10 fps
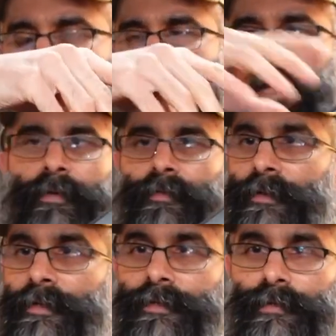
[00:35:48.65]
I prefer
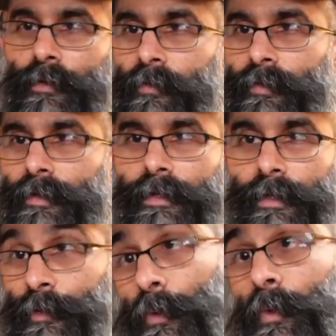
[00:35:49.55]
this over the
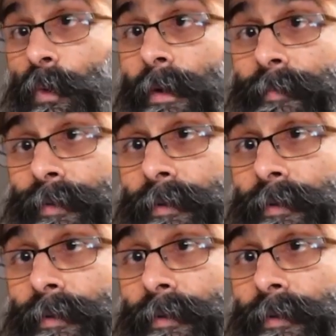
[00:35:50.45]
control grip